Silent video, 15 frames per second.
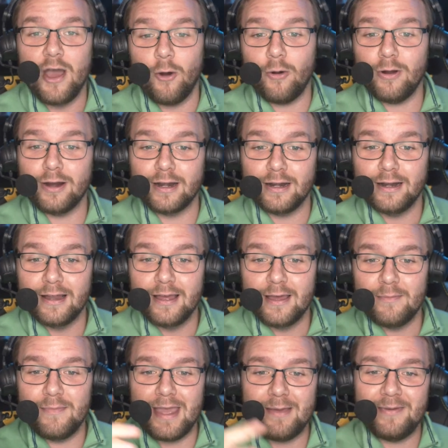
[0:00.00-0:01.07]
Or
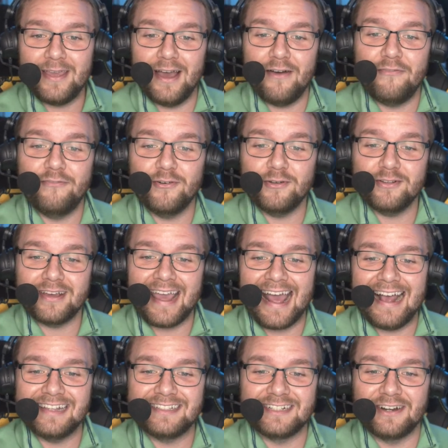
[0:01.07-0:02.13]
maybe a full
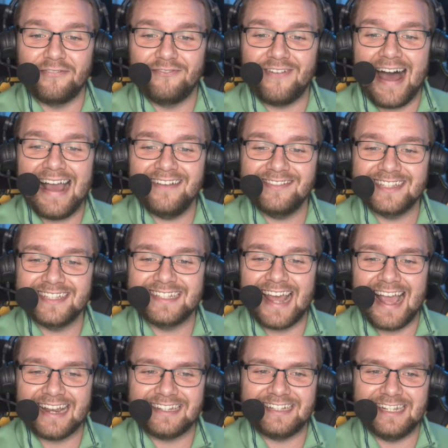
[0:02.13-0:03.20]
caster
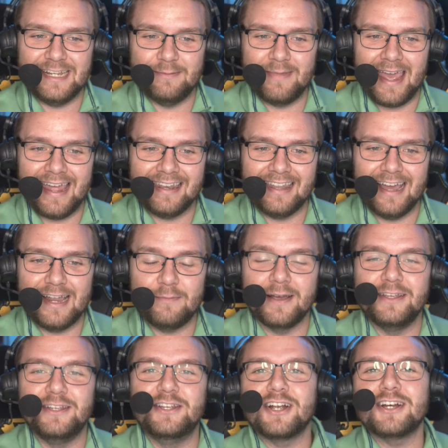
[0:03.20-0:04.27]
5-stack team headlined by
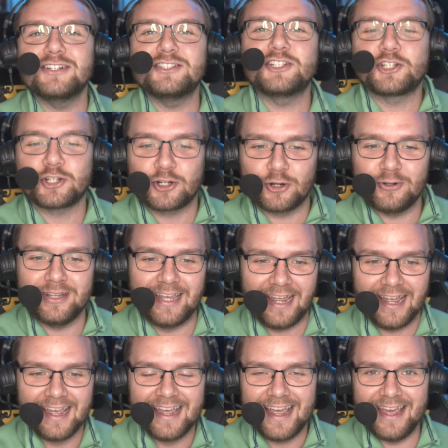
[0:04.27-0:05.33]
yours truly
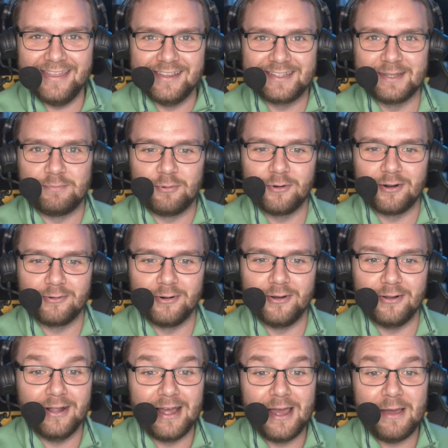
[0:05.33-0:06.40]
in the support
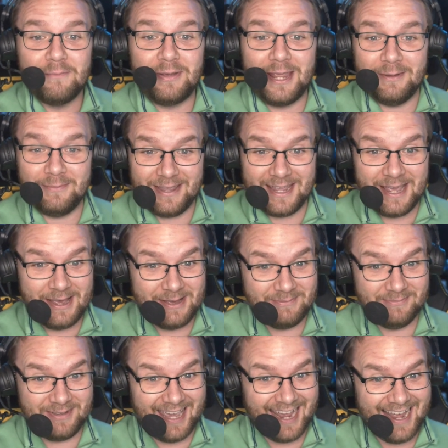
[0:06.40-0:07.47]
role.
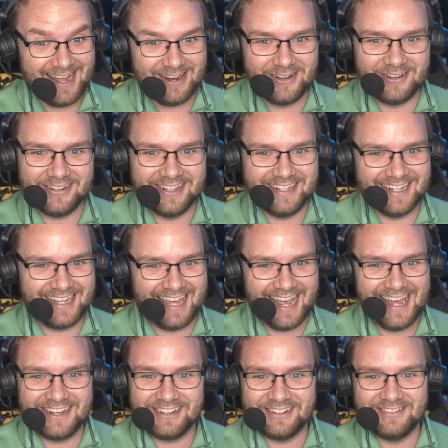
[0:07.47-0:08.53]
PBM can't hold the
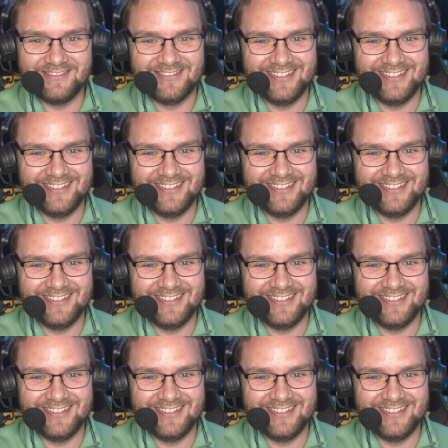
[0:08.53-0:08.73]
candle to me.